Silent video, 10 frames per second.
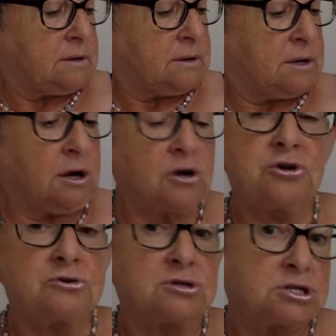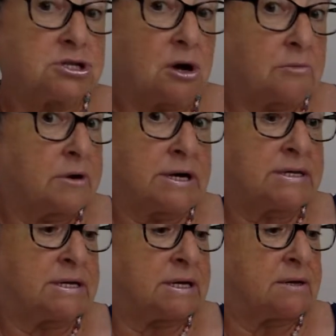and I couldn't stop
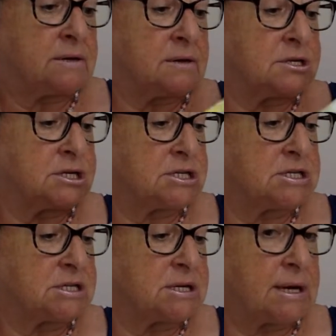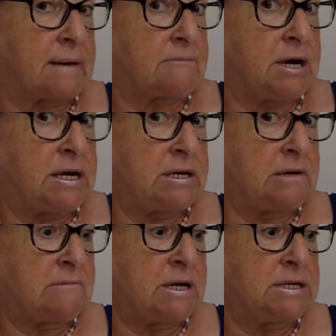reading it. I just kept reading
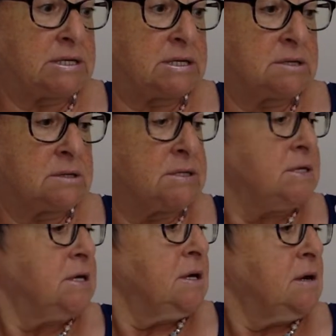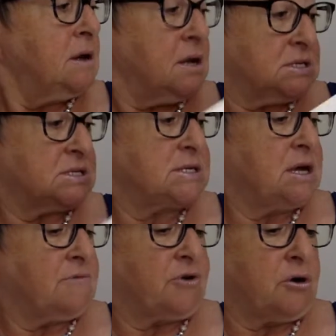and reading. And as I
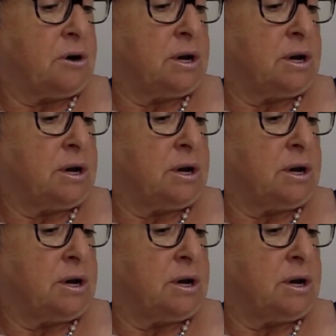say, I've gotten